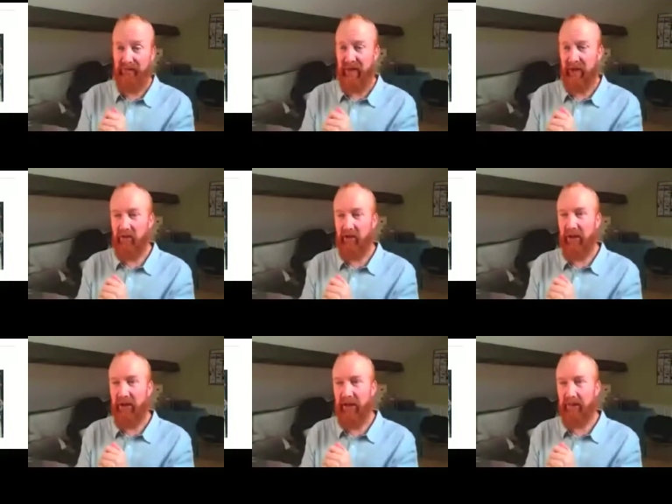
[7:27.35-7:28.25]
He
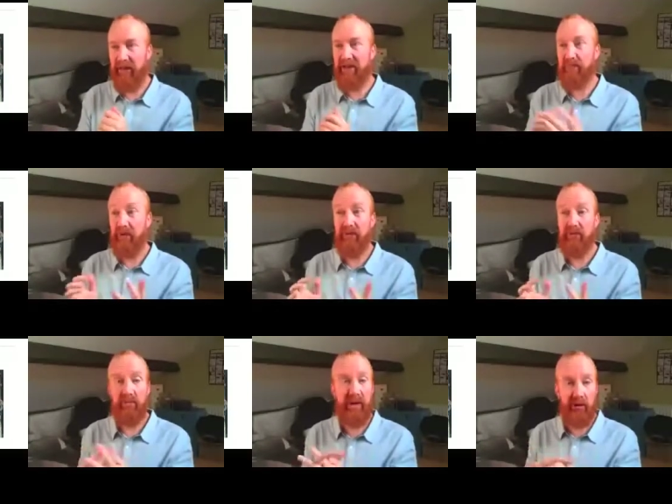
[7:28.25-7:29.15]
wrote an amazing book
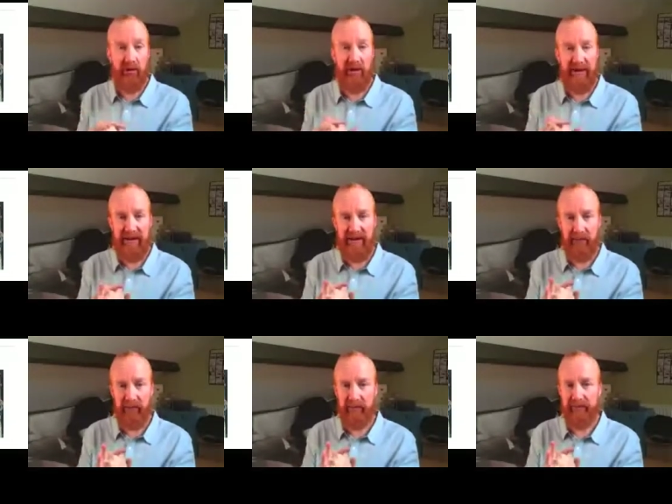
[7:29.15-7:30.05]
called Where Good Ideas
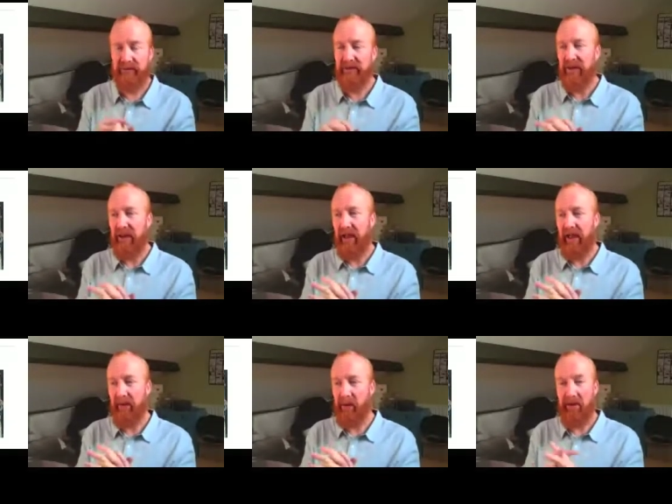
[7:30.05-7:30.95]
Come From.
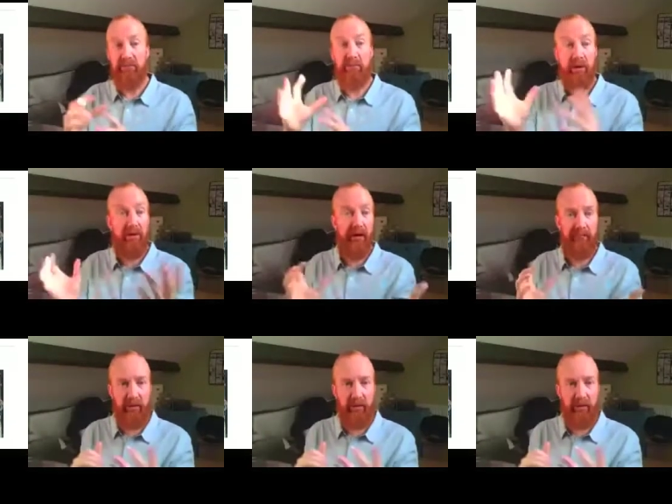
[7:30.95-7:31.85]
And
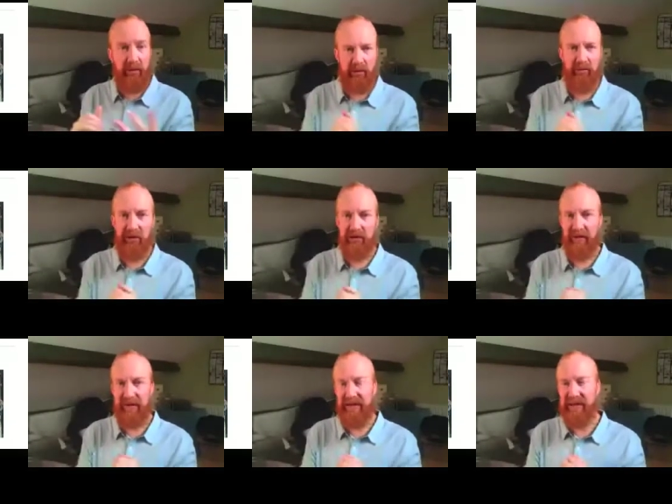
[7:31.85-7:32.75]
I've borrowed a whole bunch of
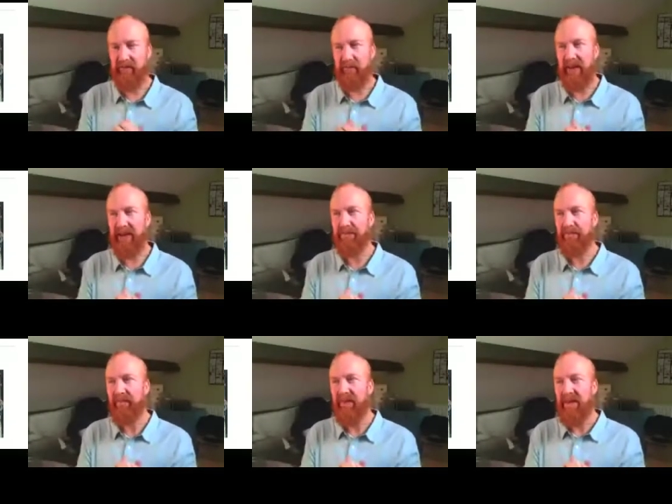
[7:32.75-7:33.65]
ideas from there.
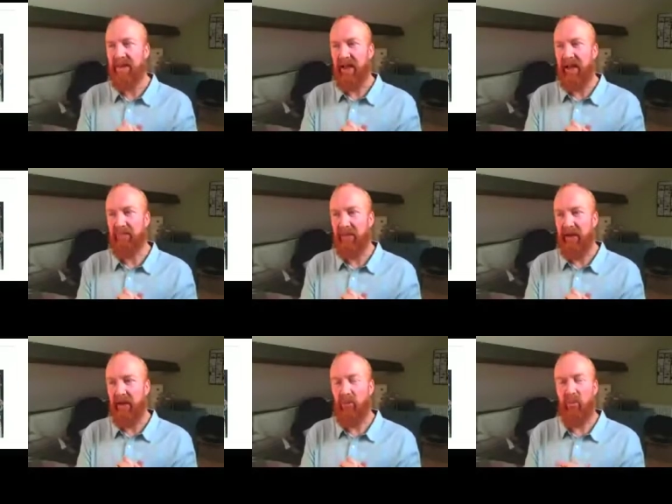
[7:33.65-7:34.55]
And
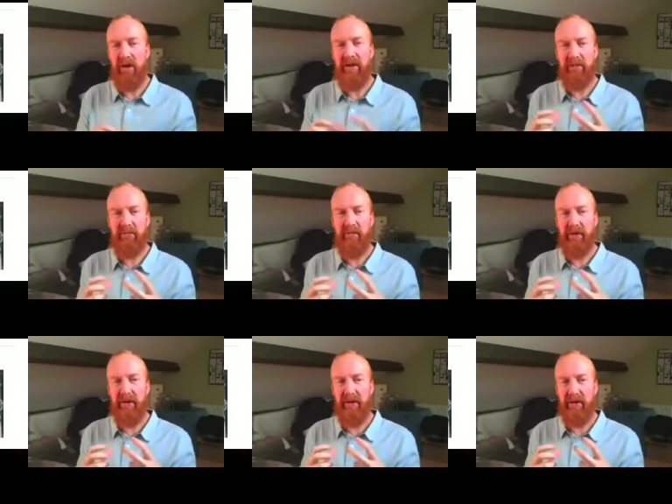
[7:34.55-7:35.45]
one of them,
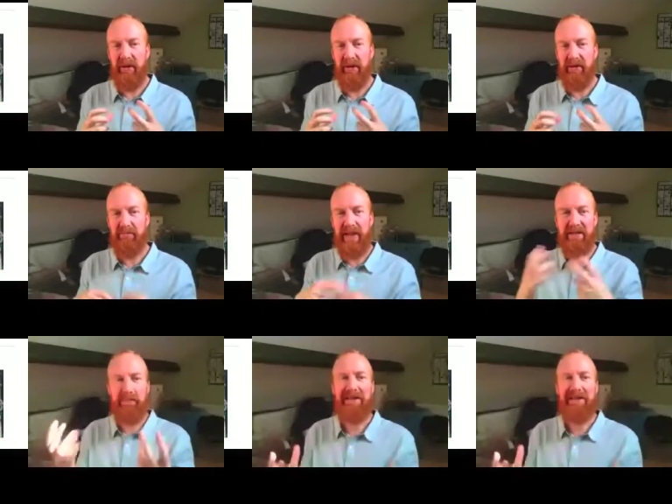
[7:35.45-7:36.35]
the
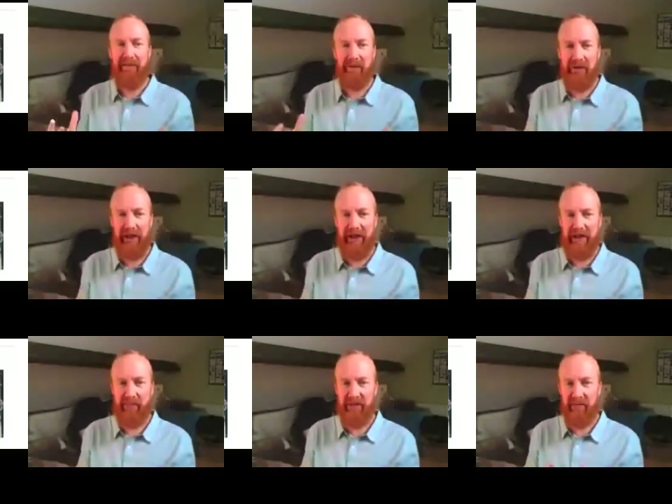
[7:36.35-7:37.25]
best metaphors that he
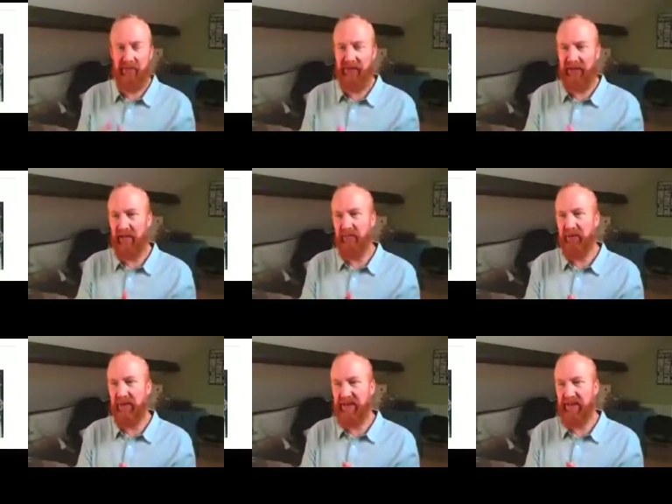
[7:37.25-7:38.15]
comes up with in that
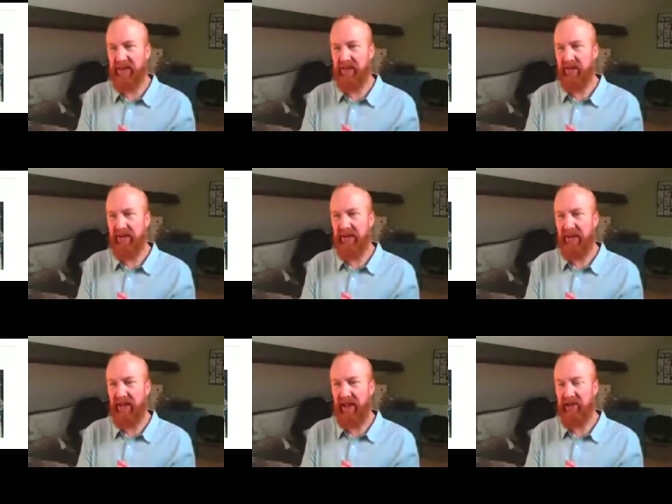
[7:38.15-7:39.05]
book is this idea
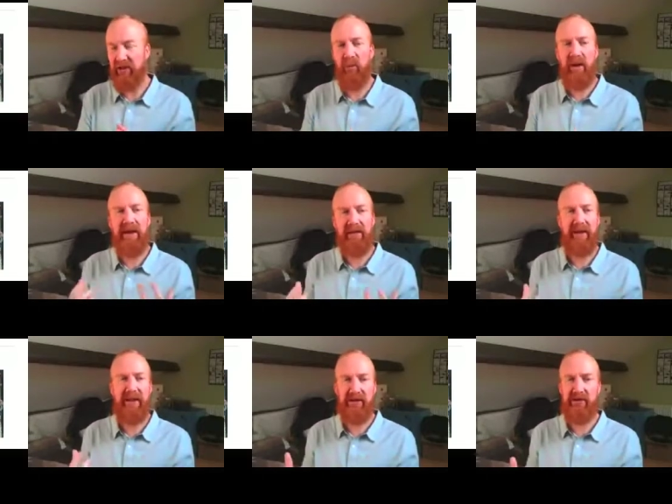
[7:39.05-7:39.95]
that actually what
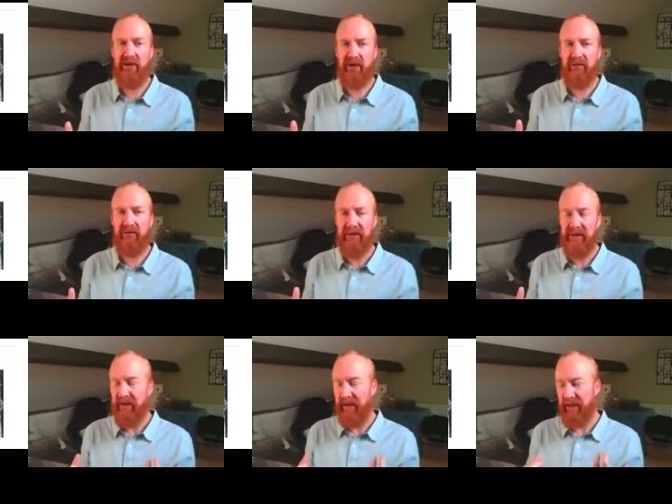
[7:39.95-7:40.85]
innovators do
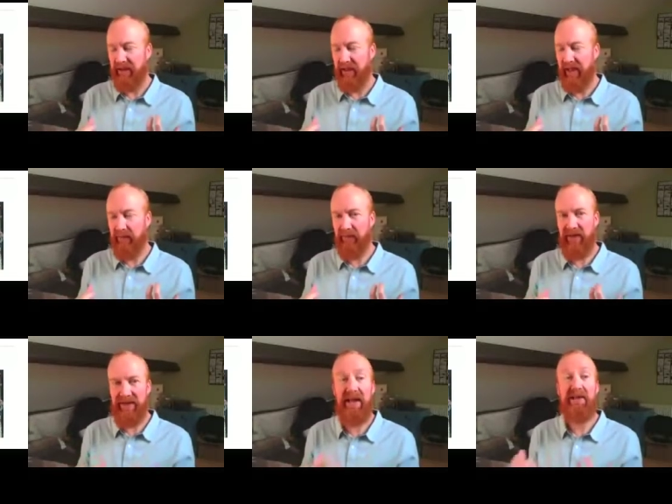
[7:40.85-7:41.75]
is that they have a
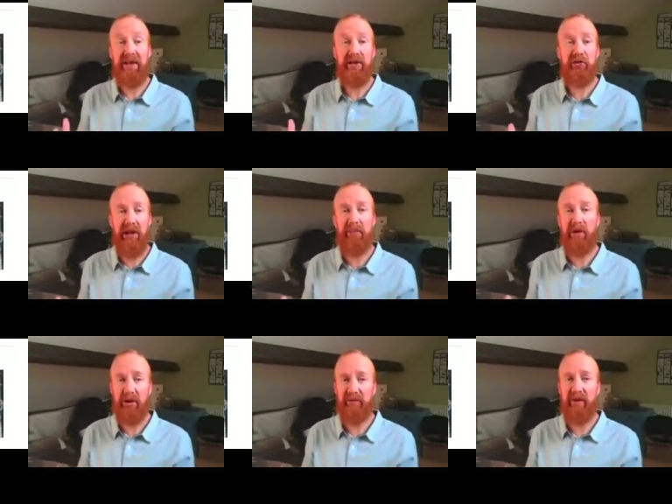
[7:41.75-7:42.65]
fantastic
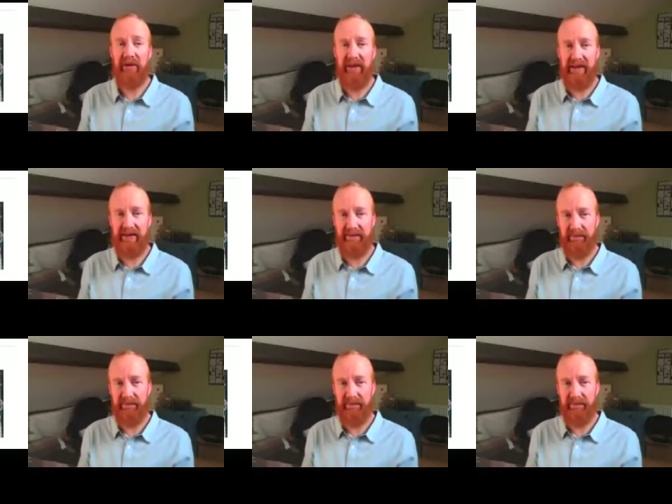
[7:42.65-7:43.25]
scrapyard of ideas.